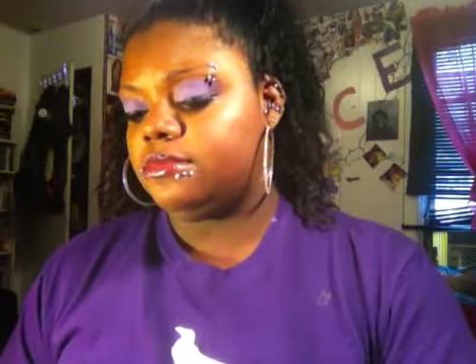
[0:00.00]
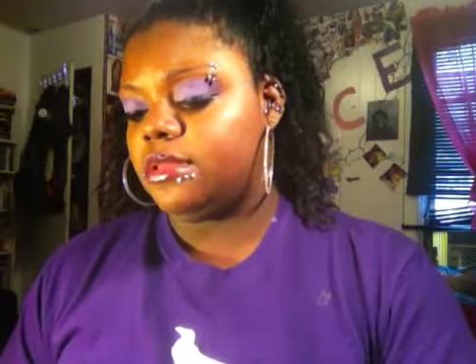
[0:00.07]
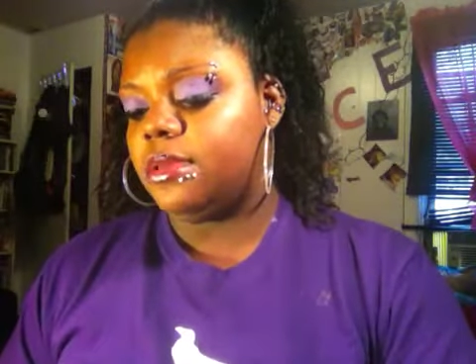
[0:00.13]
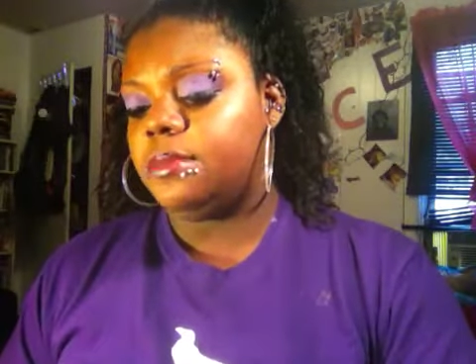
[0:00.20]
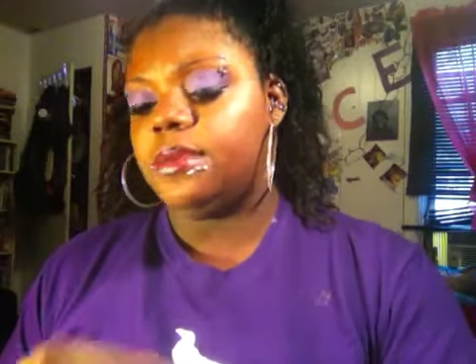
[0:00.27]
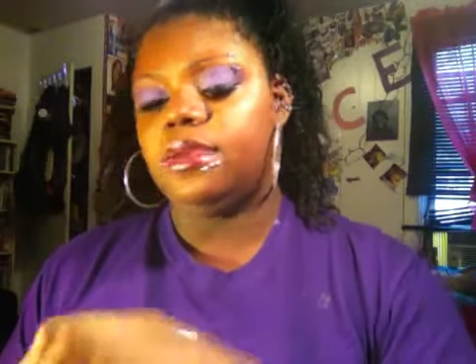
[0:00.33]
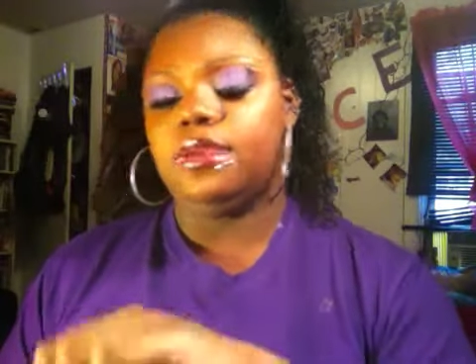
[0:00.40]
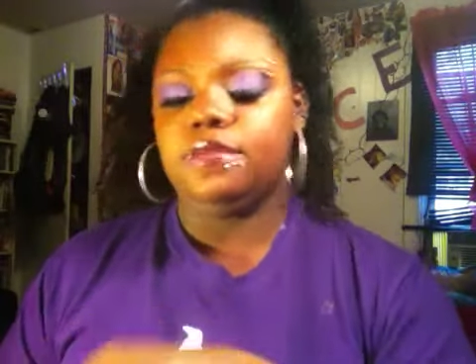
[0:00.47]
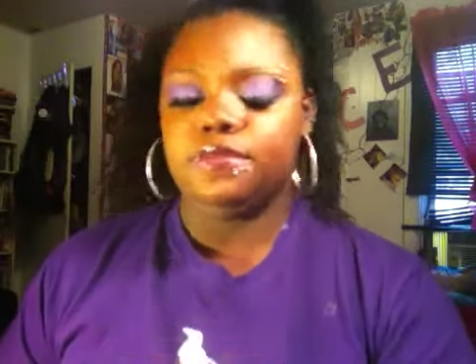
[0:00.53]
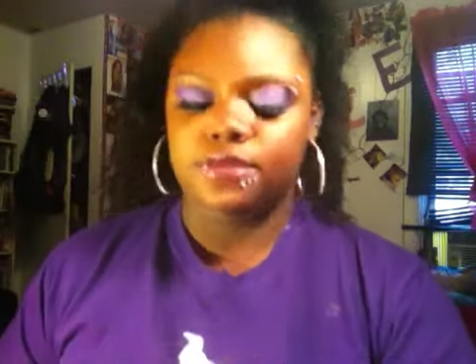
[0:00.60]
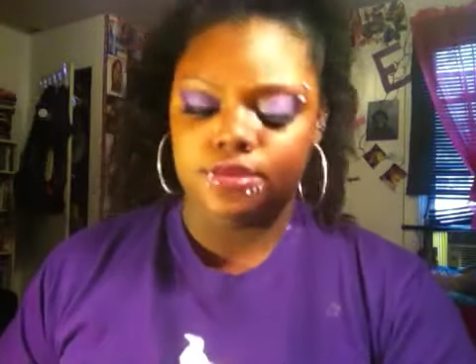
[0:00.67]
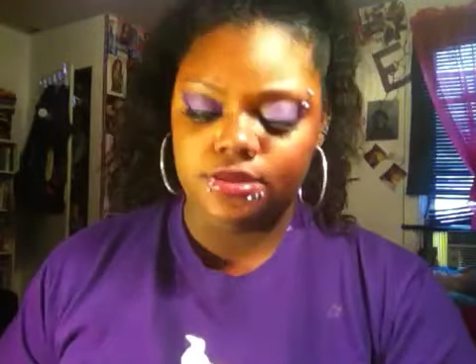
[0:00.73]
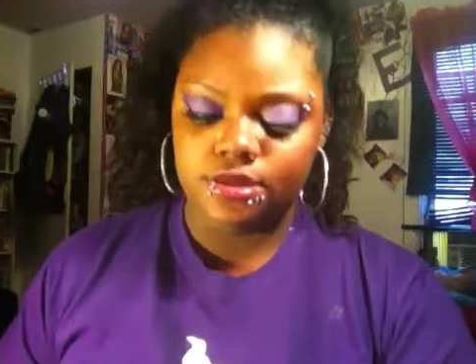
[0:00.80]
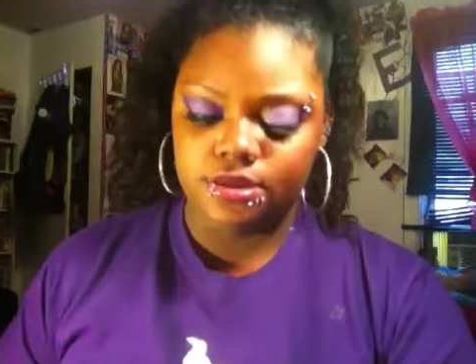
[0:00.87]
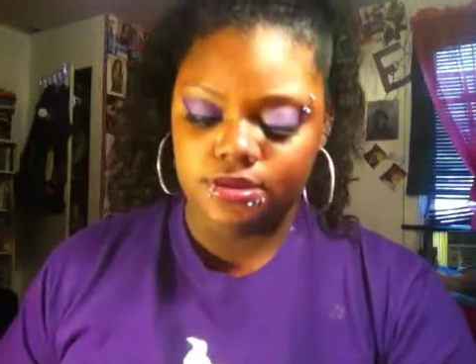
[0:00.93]
I may have
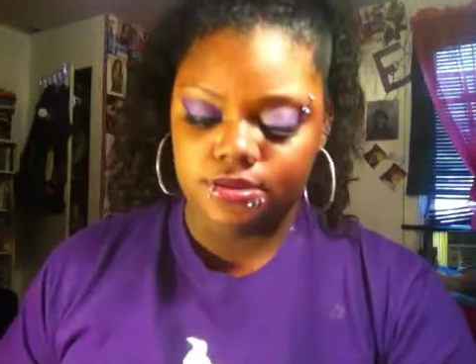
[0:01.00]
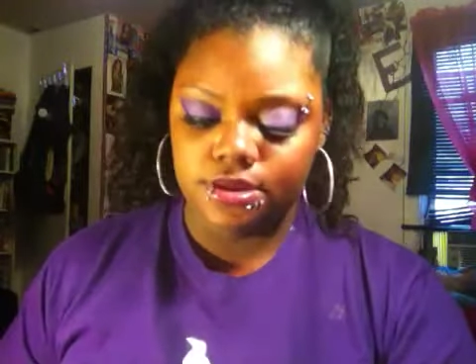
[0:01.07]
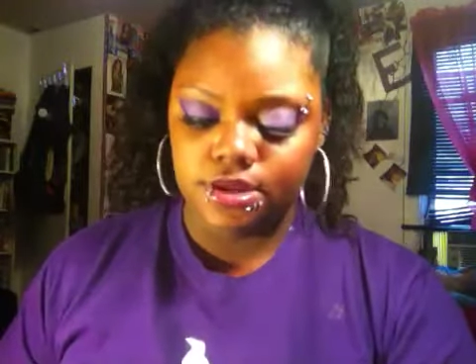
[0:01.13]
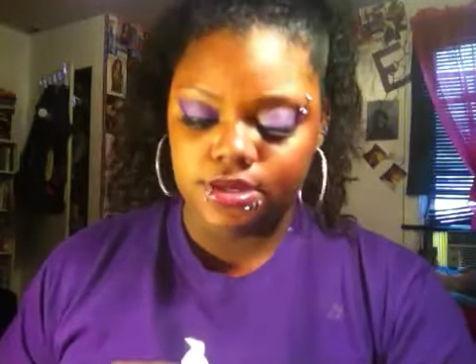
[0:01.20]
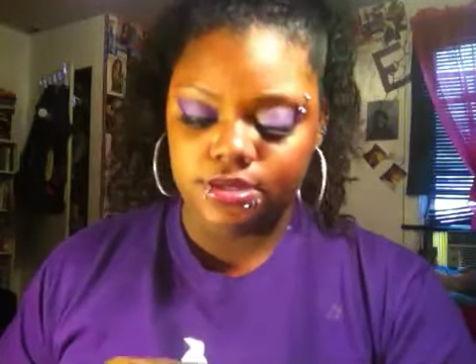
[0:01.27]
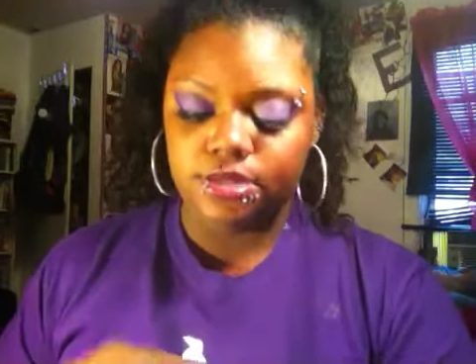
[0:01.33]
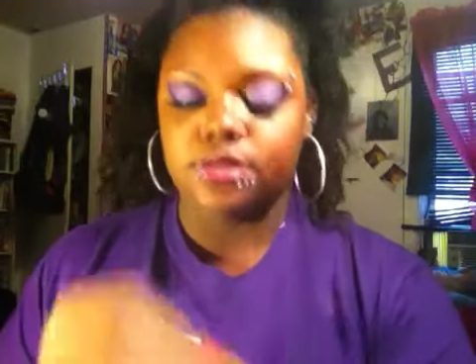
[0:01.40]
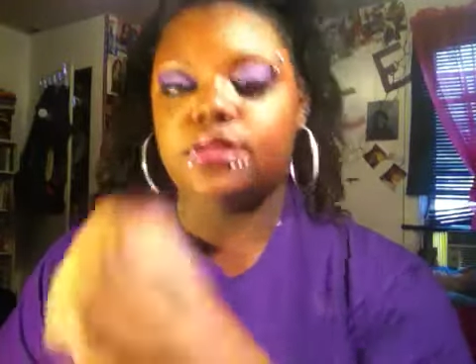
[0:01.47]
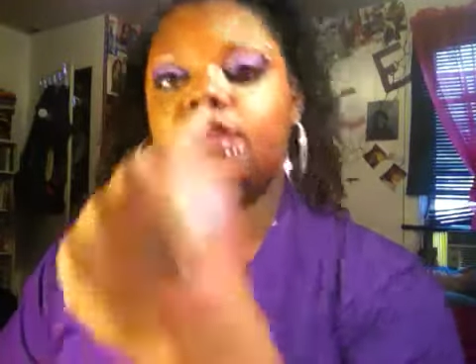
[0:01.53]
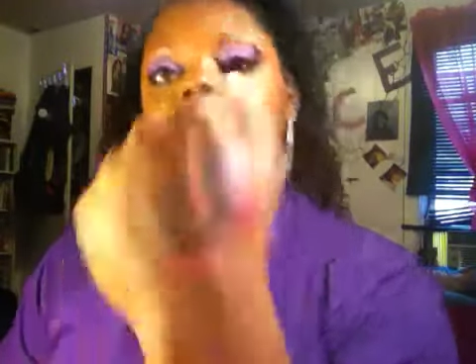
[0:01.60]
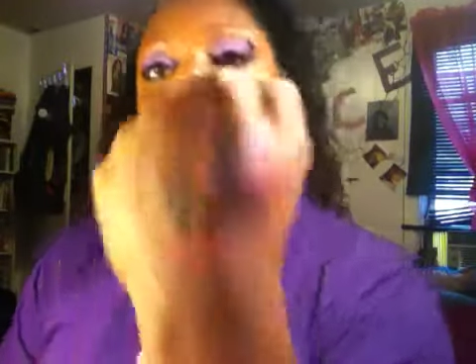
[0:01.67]
this color, actually.